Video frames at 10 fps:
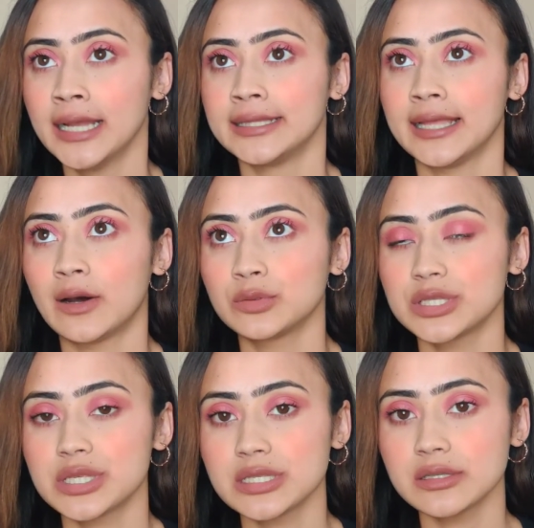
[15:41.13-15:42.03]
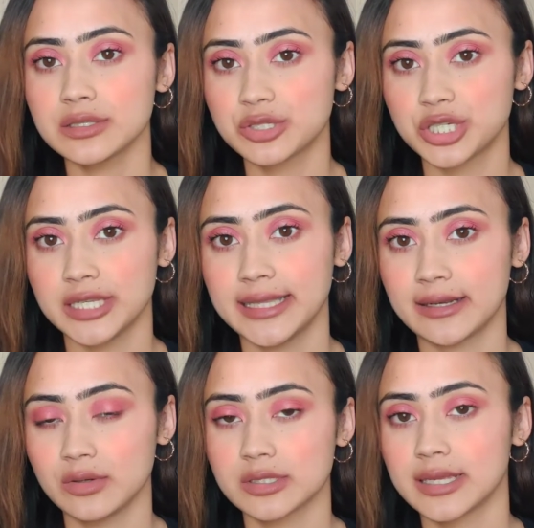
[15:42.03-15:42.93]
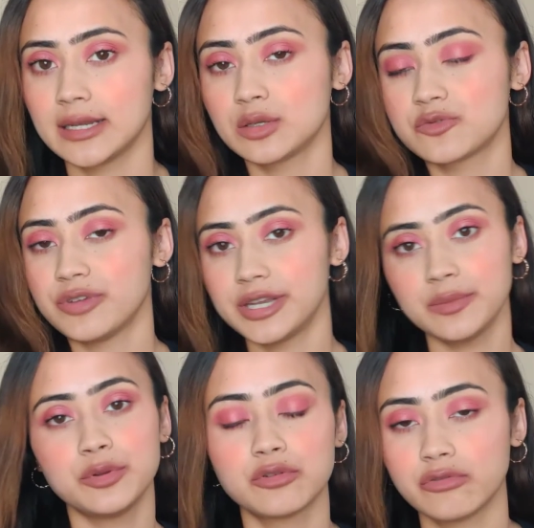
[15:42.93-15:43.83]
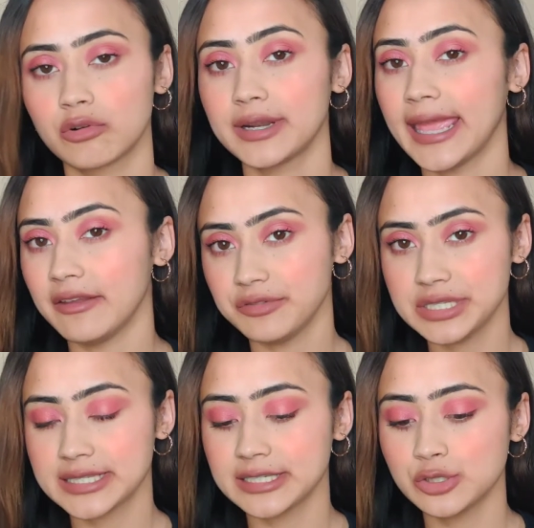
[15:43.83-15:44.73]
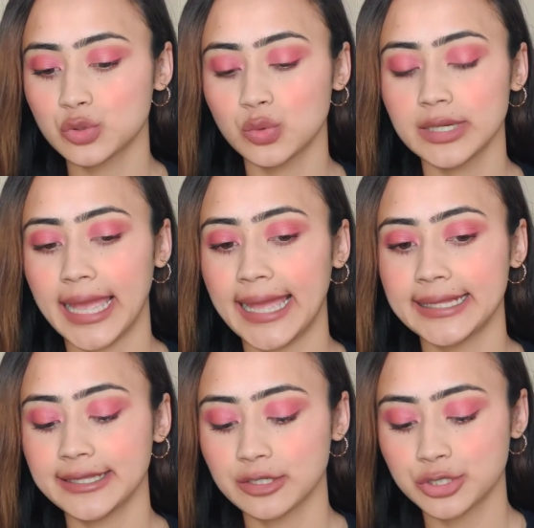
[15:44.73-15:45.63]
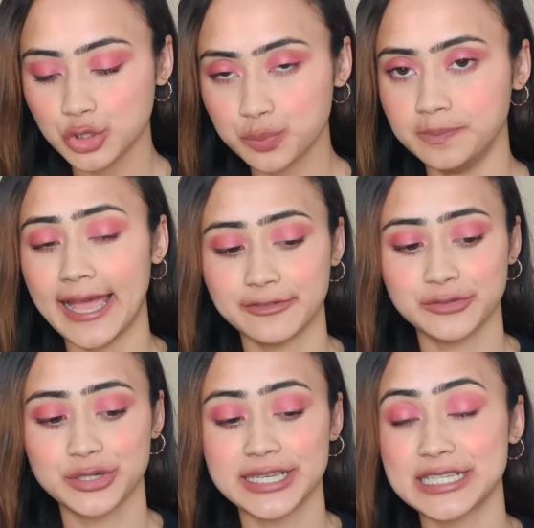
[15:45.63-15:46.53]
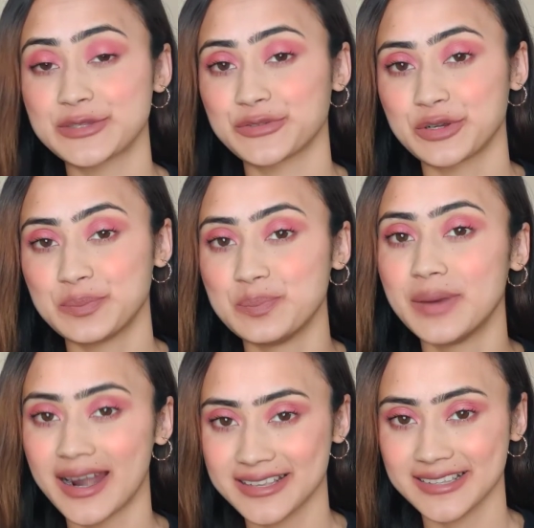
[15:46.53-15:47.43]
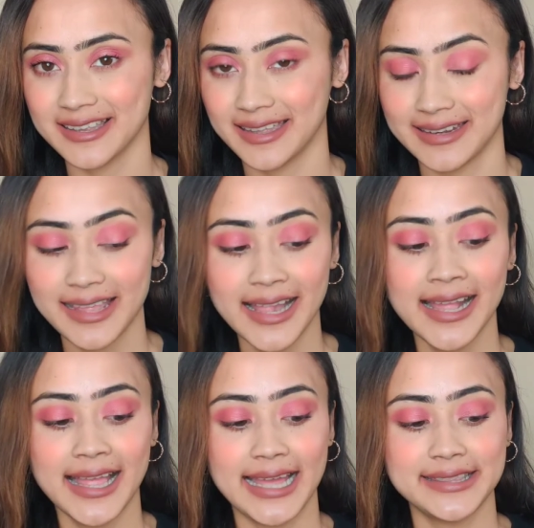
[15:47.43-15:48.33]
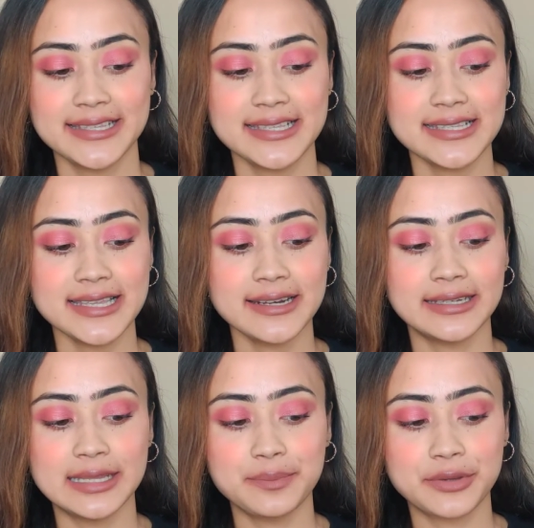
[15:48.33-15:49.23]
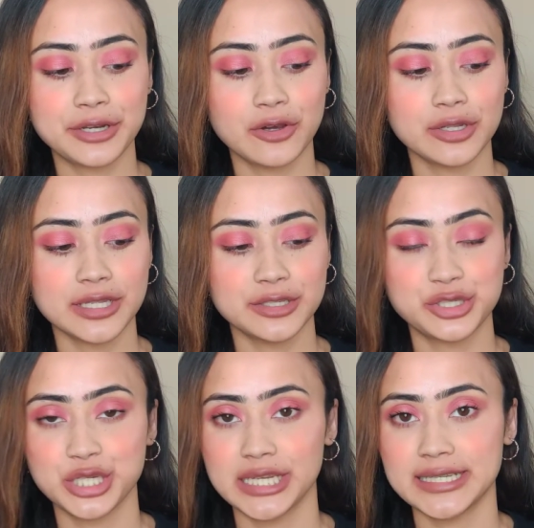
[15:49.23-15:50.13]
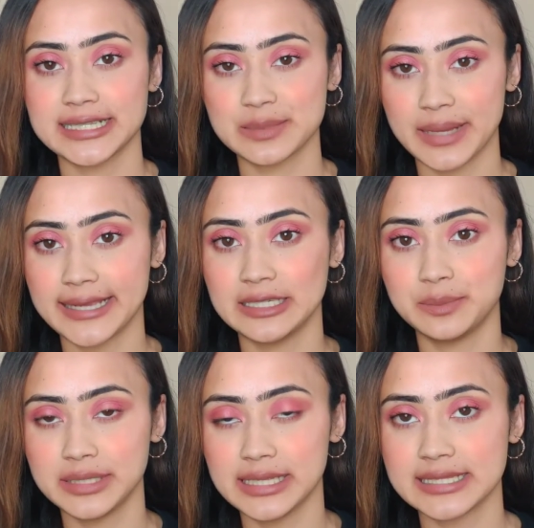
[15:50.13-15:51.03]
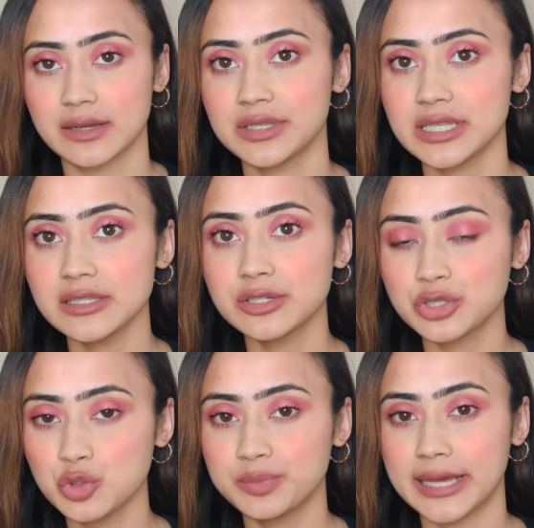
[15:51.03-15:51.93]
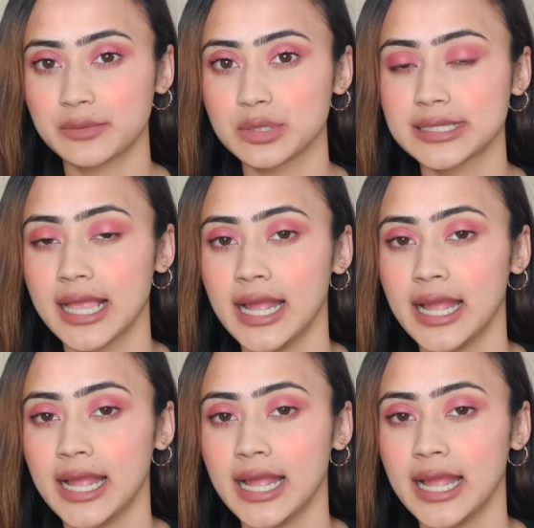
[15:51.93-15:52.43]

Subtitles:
Now this is a shade that looks very beautiful on every skin tone, and the dupe I have for it is from Mars again, and this is their lip crayon in the shade Smile Please. Now this is a dupe that was